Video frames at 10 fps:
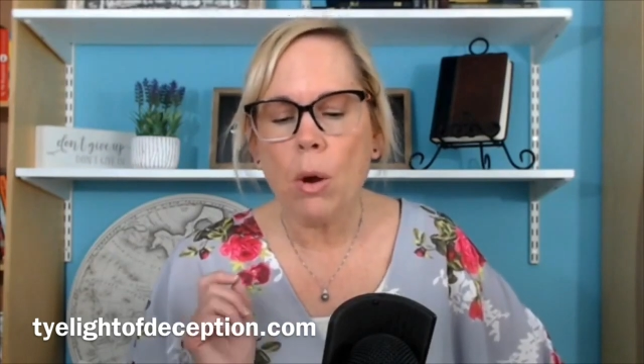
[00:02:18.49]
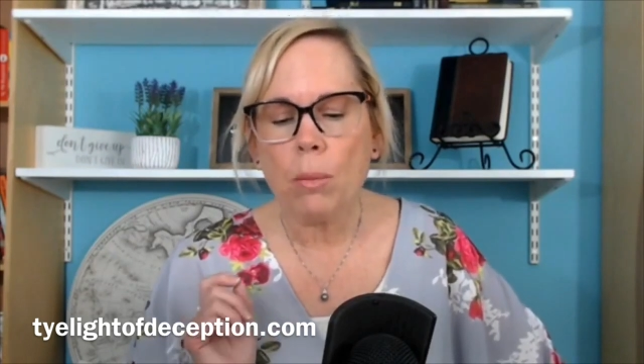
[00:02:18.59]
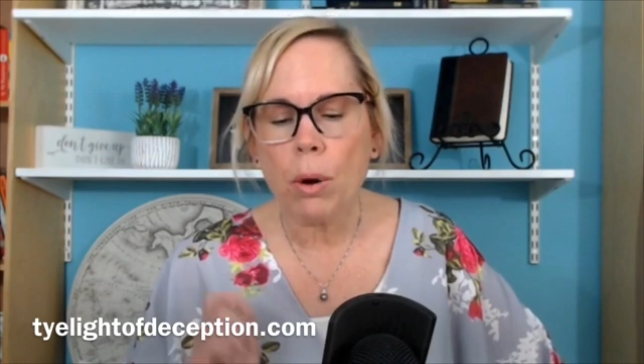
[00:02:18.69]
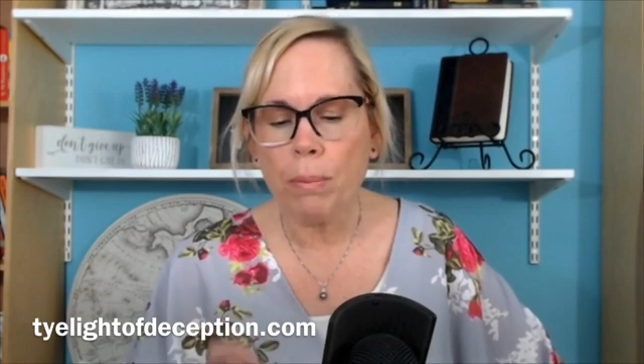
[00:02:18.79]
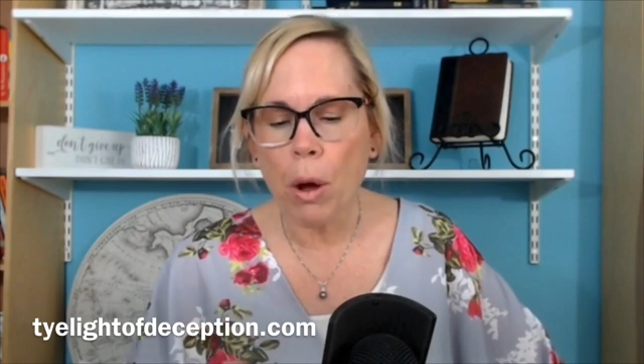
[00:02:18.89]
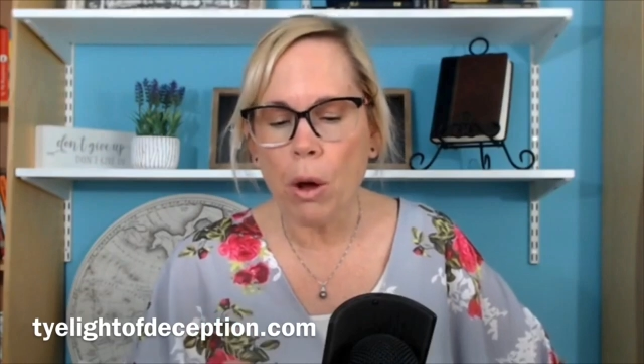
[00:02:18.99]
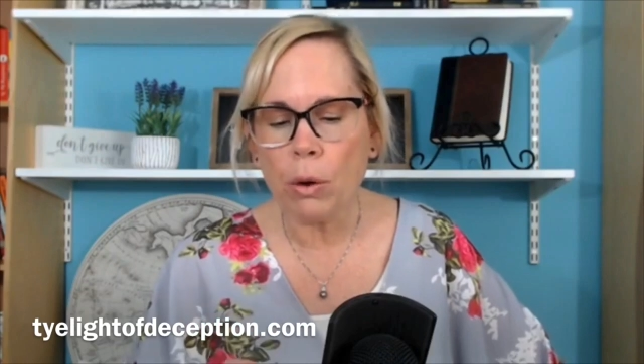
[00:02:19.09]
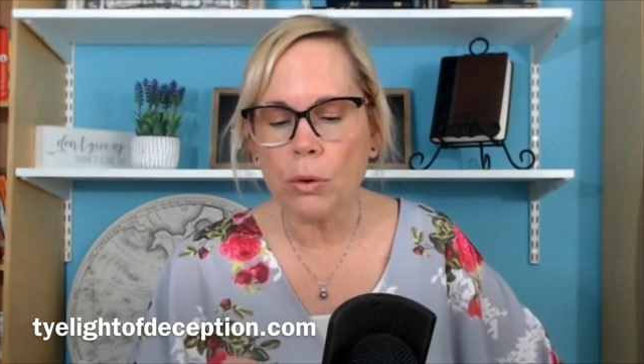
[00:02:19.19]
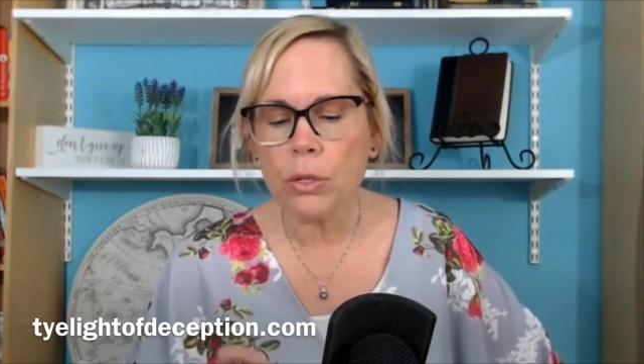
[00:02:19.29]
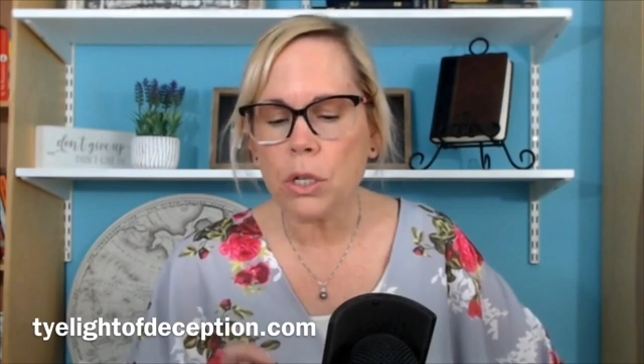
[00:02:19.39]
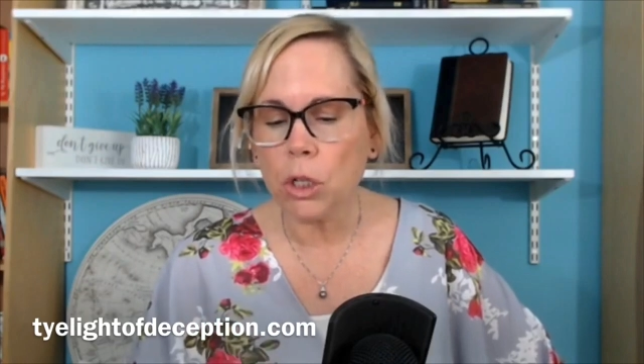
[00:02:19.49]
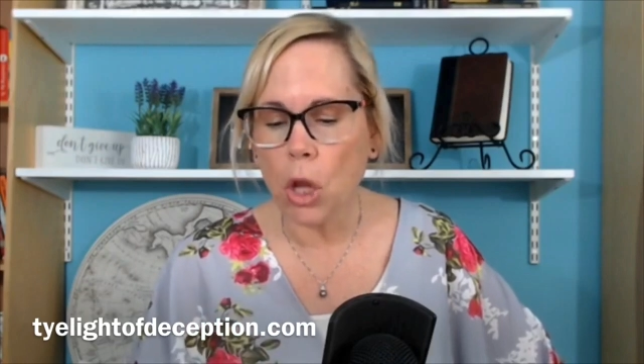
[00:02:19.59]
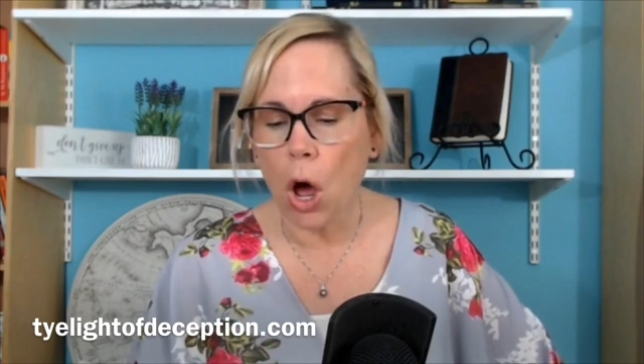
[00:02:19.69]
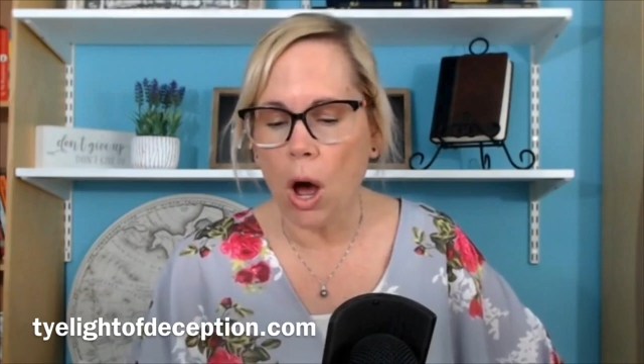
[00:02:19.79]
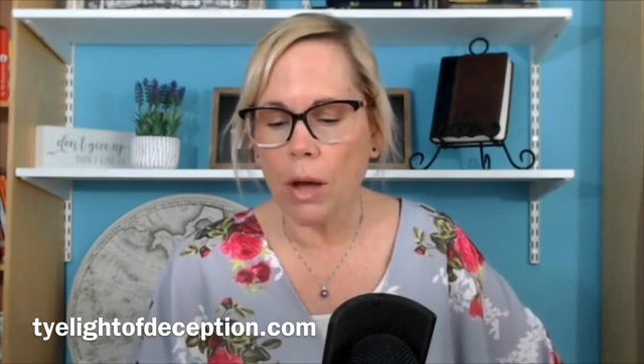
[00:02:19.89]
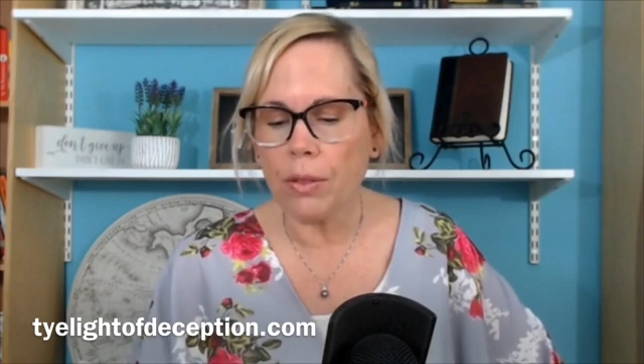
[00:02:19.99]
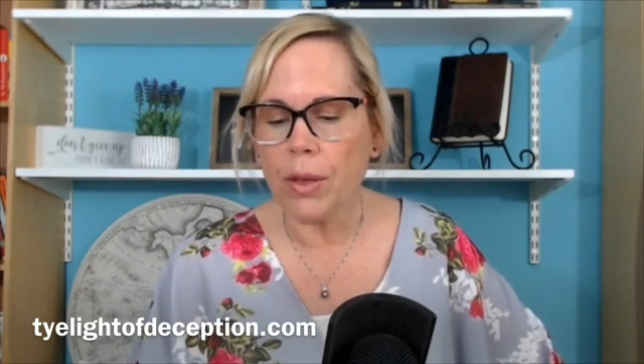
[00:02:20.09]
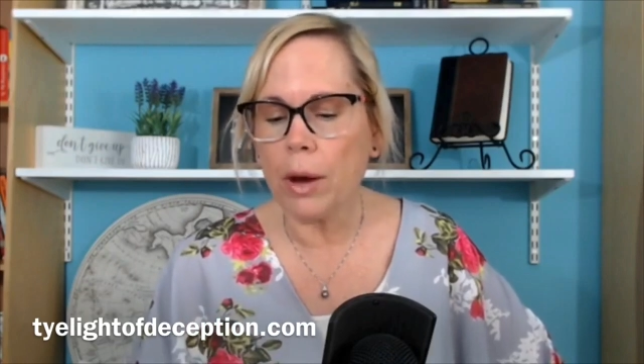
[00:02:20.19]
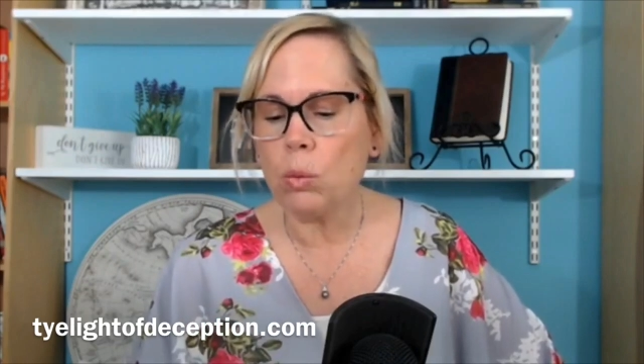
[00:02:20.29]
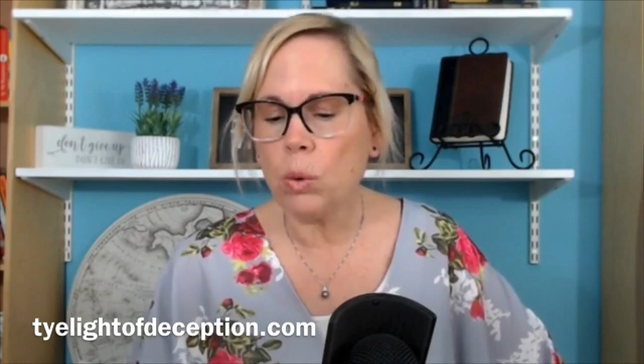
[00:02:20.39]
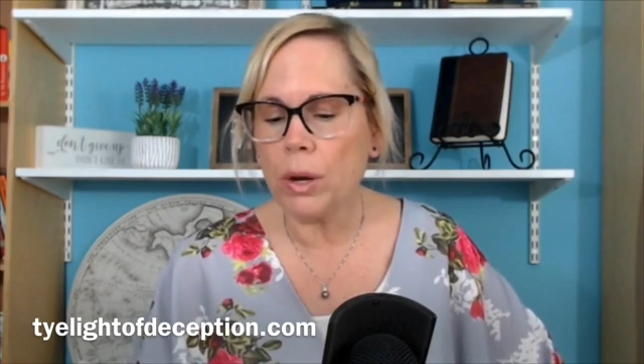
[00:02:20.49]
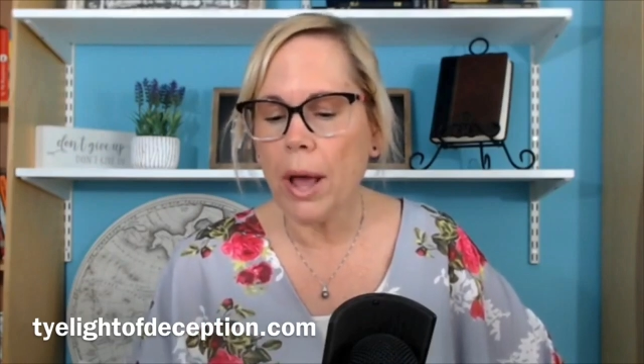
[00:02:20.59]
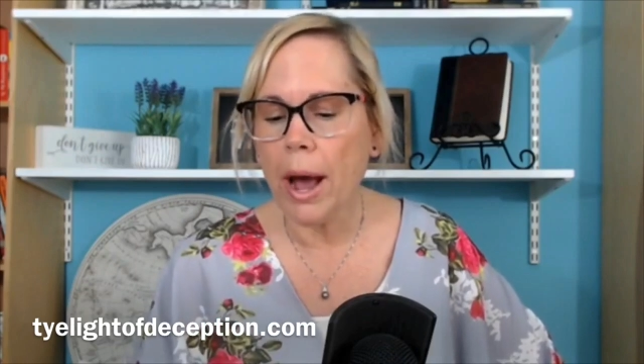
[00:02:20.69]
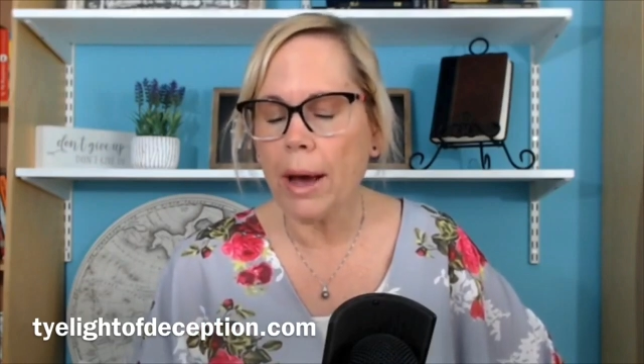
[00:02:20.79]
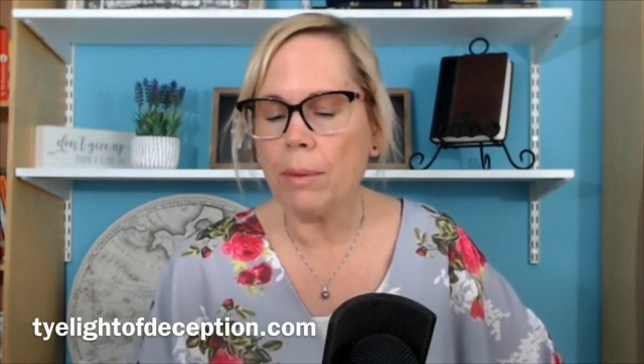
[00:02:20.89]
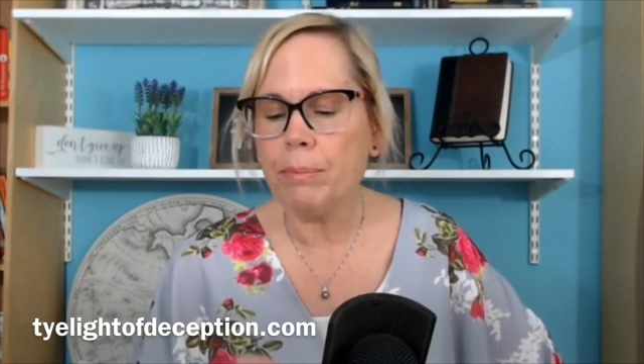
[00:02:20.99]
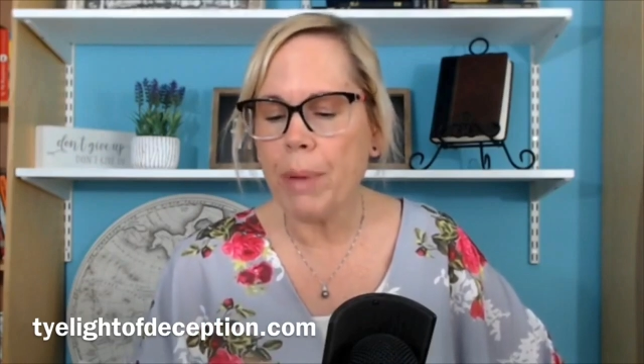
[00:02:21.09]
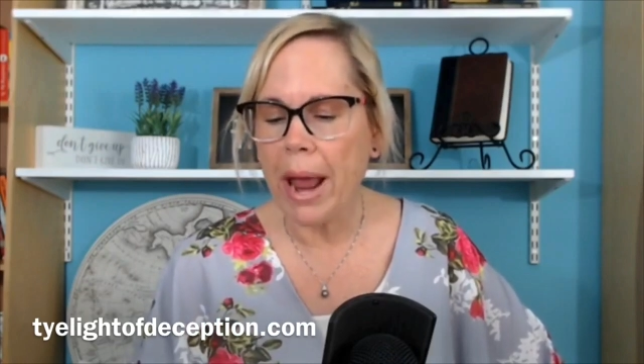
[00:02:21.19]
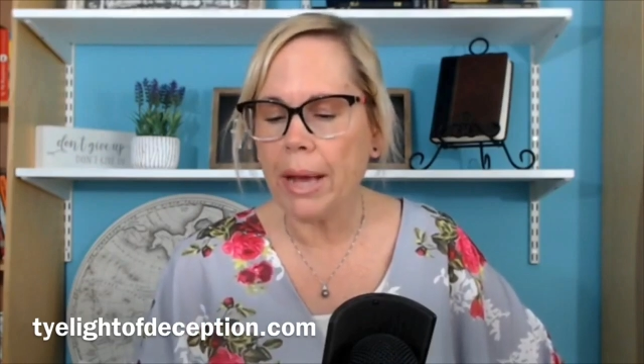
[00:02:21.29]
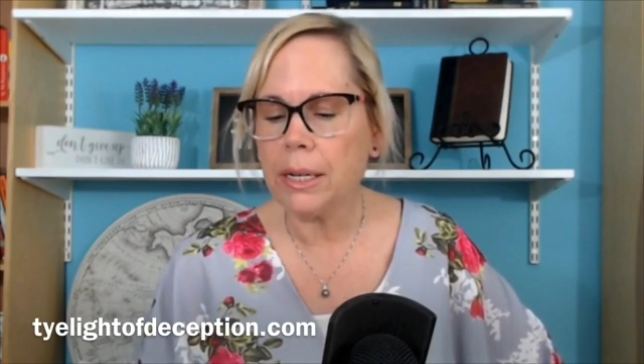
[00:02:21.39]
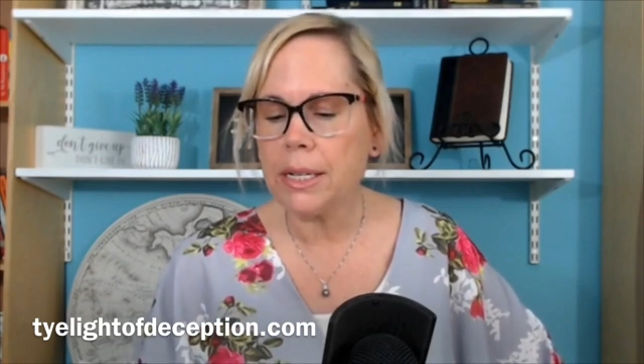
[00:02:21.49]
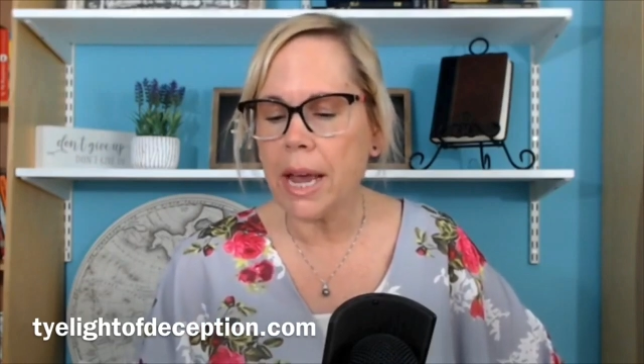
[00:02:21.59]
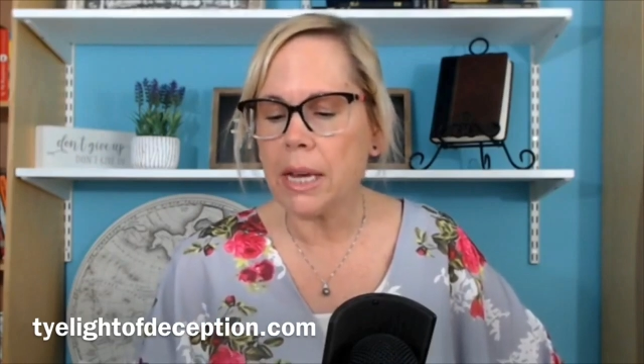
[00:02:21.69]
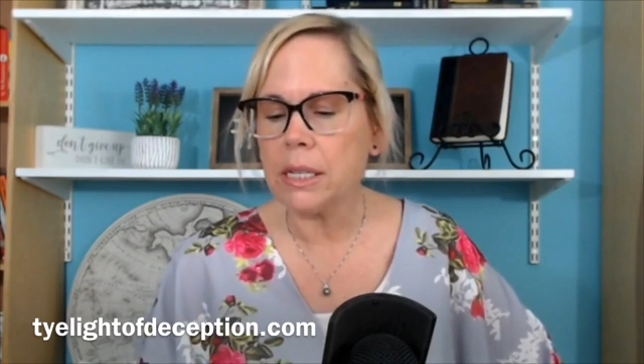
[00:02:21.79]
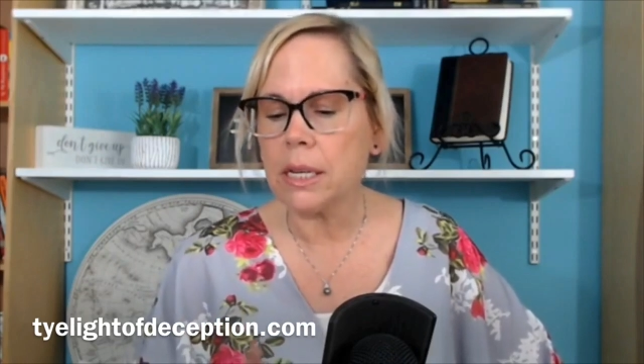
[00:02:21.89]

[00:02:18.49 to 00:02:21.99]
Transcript: proposed law that would have banned gays